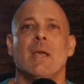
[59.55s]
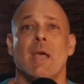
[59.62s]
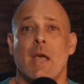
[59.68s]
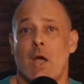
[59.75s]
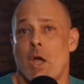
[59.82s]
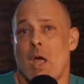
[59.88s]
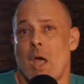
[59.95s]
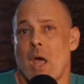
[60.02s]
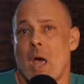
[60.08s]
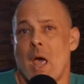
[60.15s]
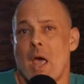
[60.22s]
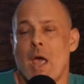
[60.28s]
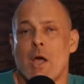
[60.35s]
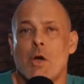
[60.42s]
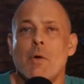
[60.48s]
It,
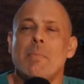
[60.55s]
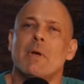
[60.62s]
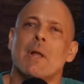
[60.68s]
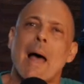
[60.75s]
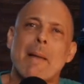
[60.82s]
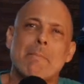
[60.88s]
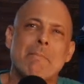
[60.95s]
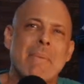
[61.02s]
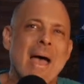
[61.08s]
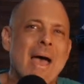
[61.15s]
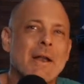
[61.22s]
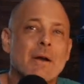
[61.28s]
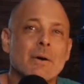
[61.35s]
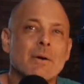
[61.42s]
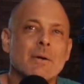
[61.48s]
it could be a lot
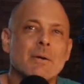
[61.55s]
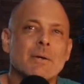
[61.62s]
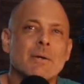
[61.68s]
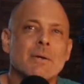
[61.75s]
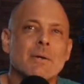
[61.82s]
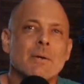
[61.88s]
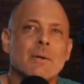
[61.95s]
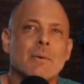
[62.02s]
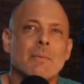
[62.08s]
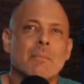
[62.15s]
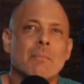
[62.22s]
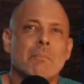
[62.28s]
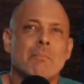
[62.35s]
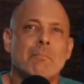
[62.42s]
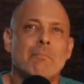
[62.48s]
better,
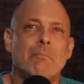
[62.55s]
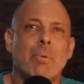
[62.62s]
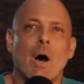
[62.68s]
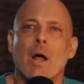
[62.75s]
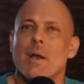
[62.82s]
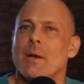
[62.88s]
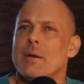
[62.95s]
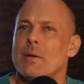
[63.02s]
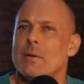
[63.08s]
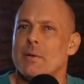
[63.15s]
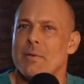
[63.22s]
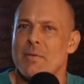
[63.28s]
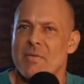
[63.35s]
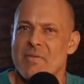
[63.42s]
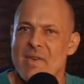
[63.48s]
but
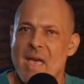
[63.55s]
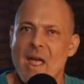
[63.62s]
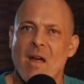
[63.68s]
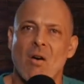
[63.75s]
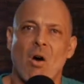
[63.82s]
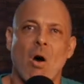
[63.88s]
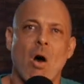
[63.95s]
there